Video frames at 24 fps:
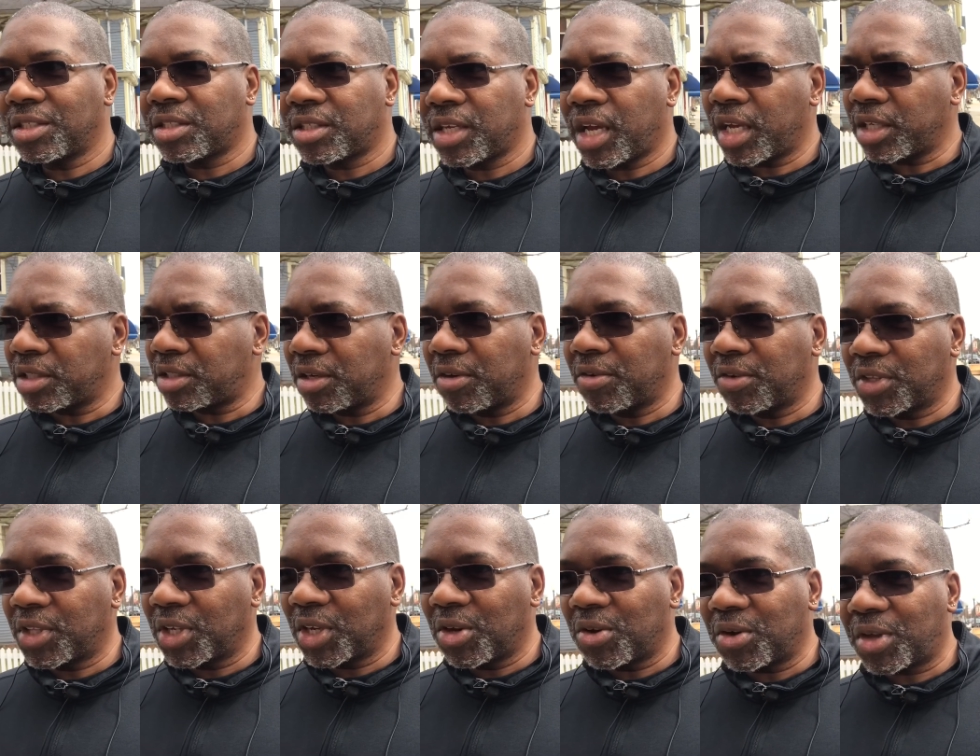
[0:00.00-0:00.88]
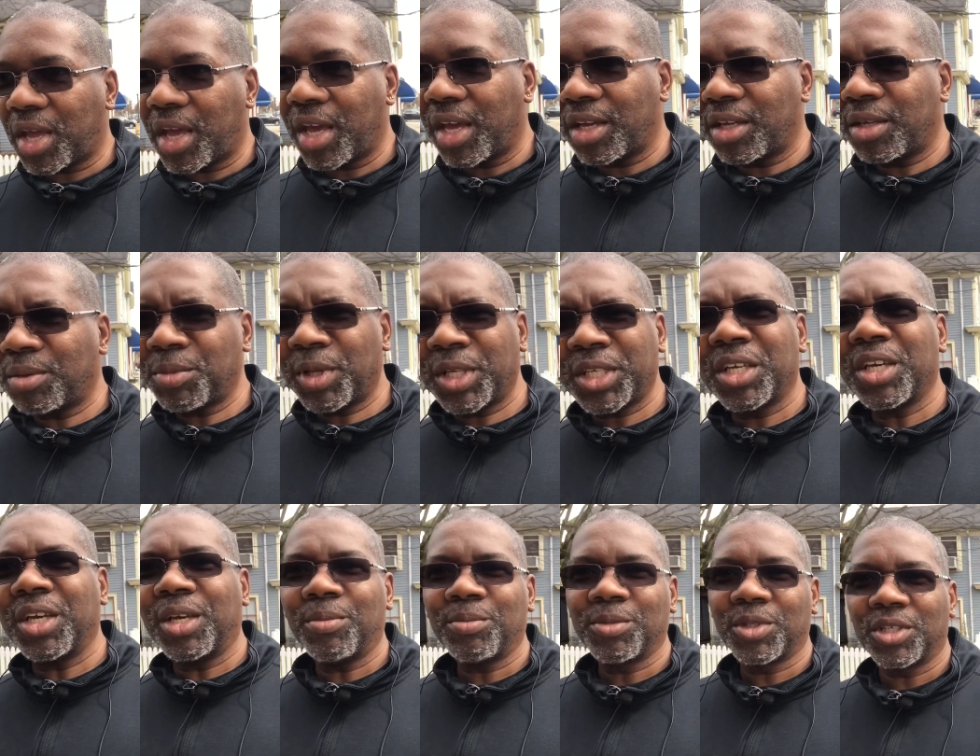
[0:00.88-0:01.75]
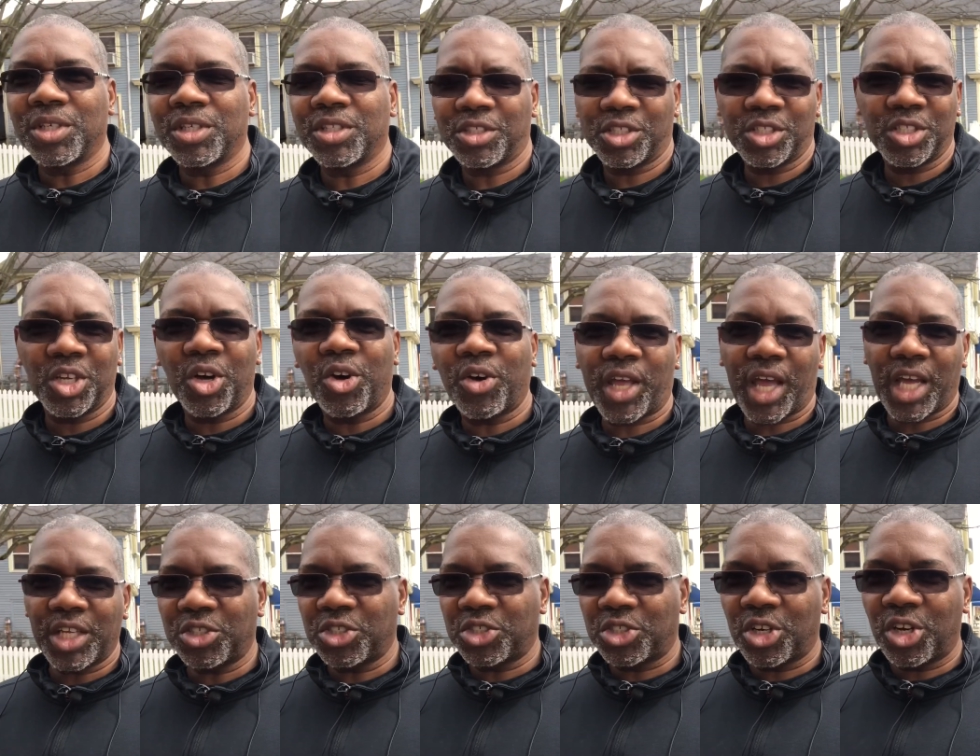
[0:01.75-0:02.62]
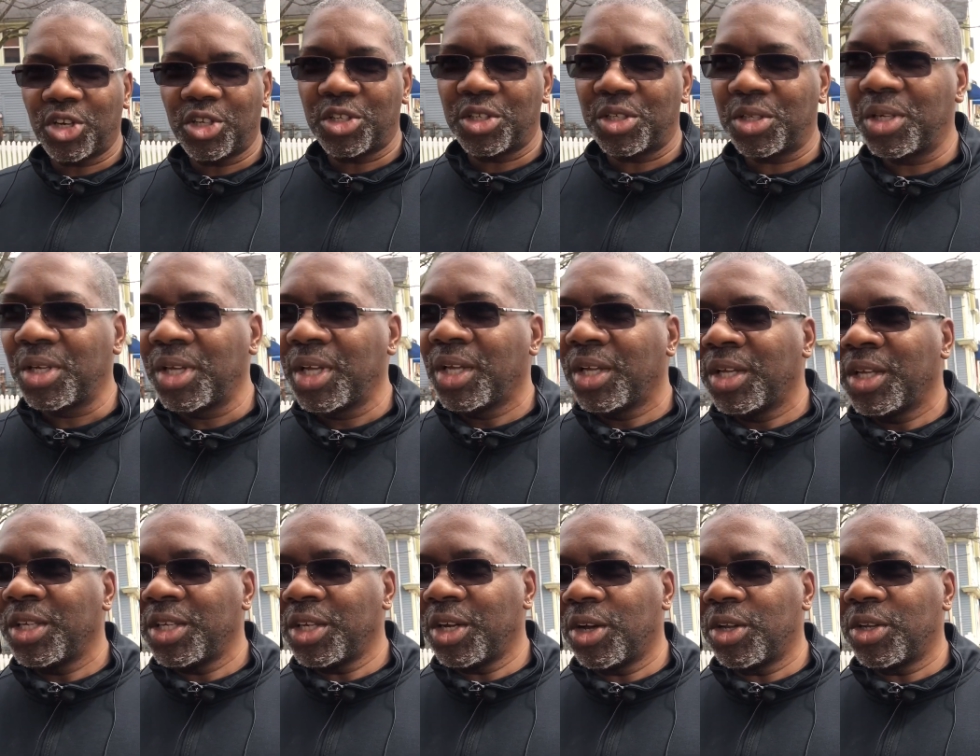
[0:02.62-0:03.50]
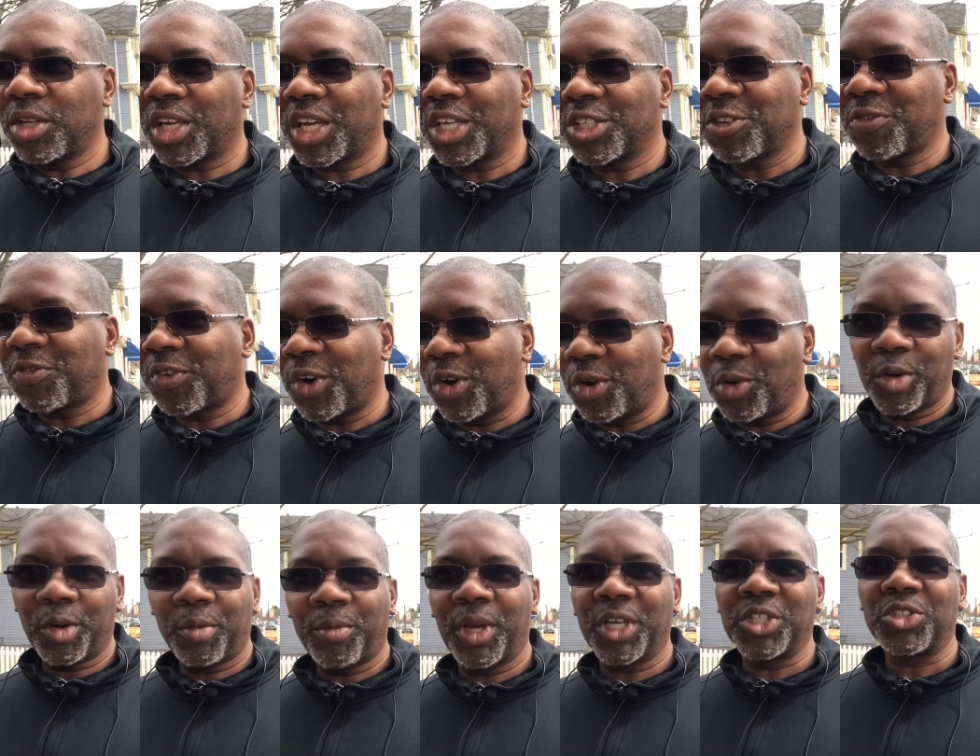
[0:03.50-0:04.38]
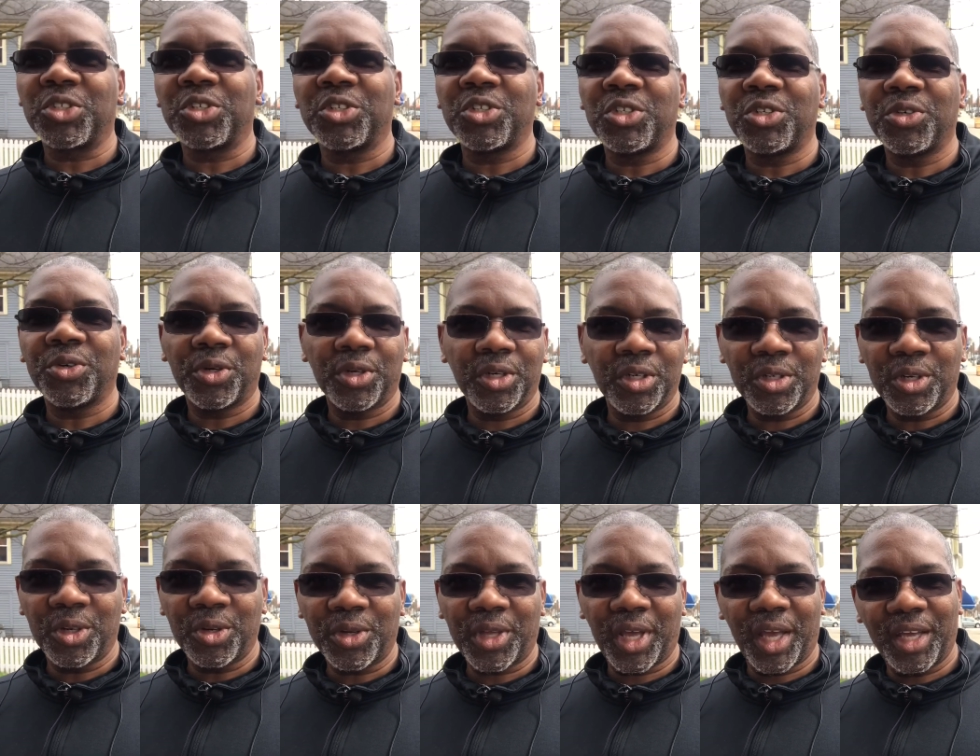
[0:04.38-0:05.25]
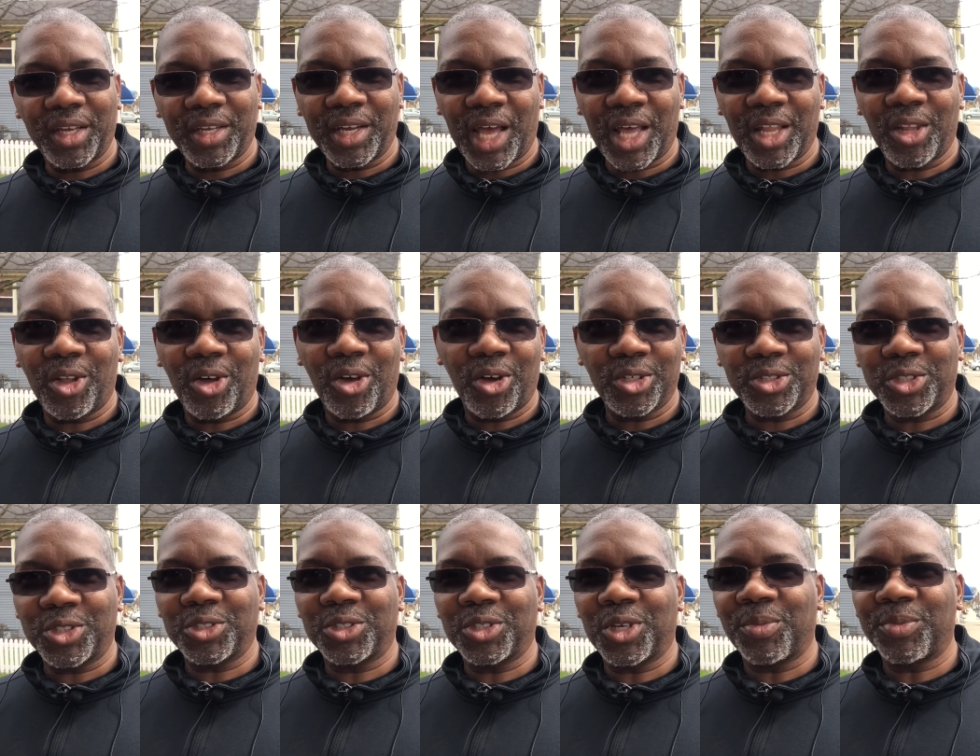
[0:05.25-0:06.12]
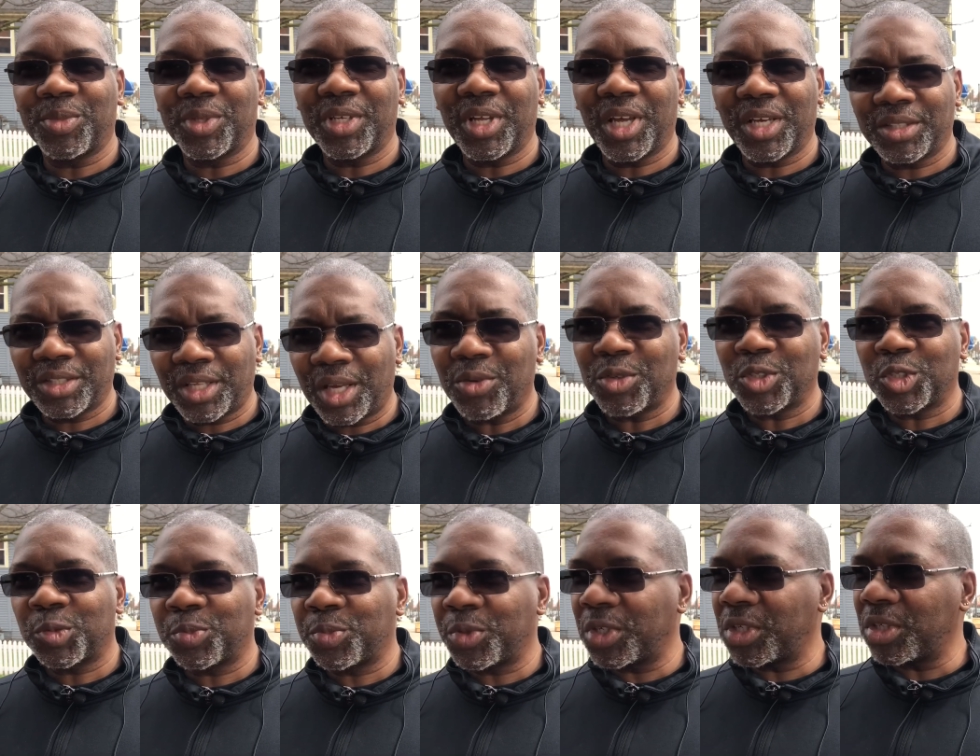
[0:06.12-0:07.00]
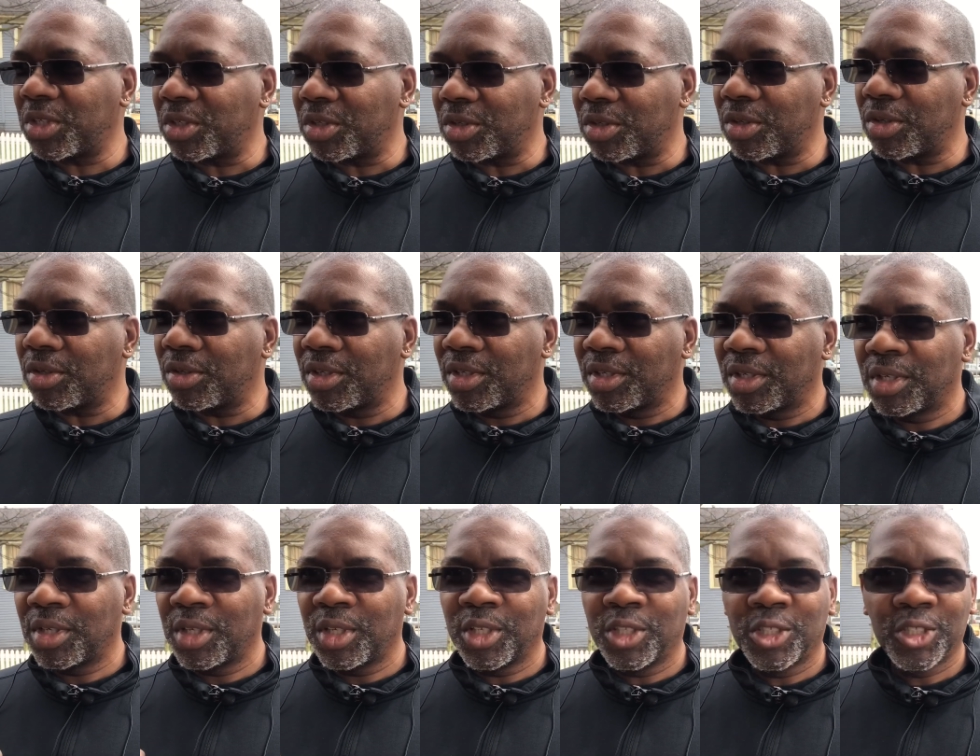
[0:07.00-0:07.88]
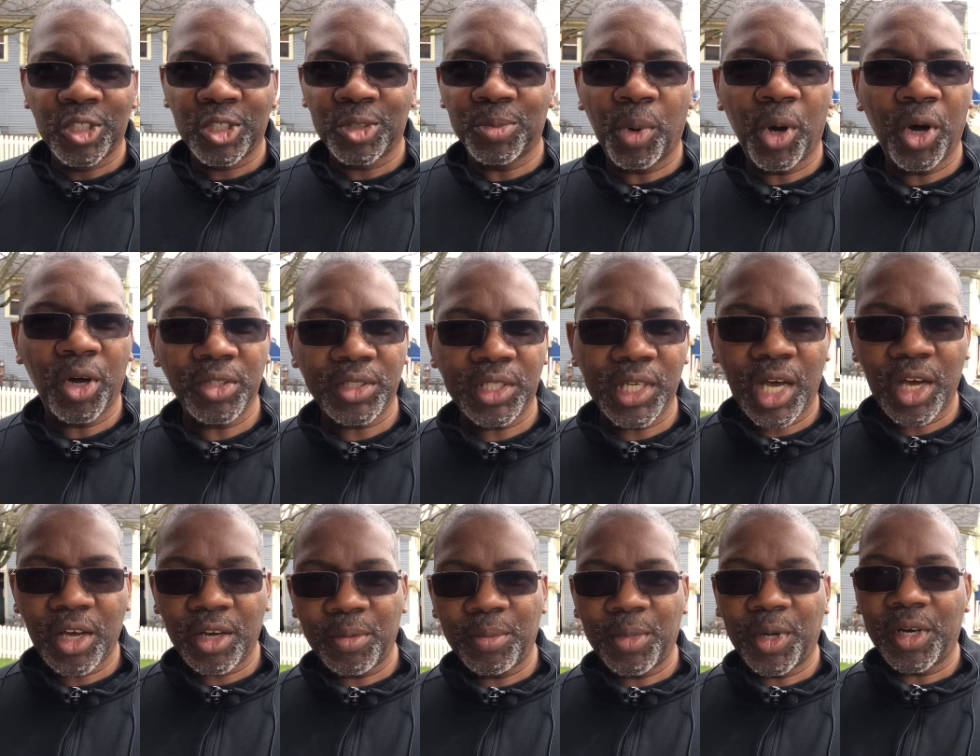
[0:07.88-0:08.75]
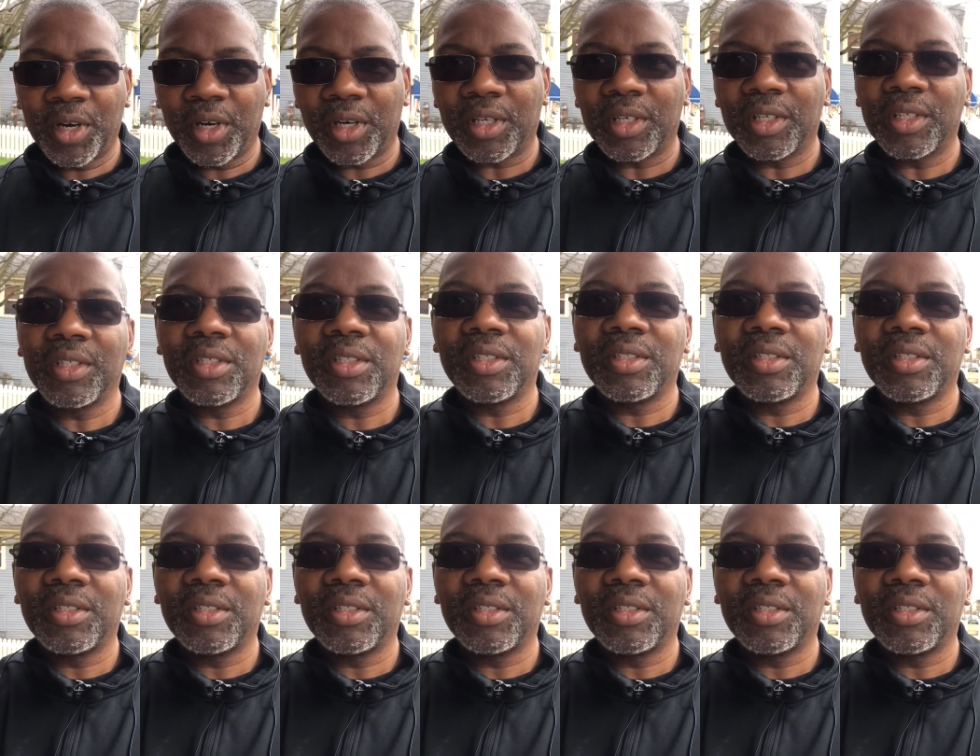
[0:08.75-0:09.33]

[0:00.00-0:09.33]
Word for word: just asked, everything okay? I'm like, yeah, I'm good. She said, okay, I just saw you, you know, look at your phone and make sure you're okay, not lost or something. That, that was pretty cool. Small town America.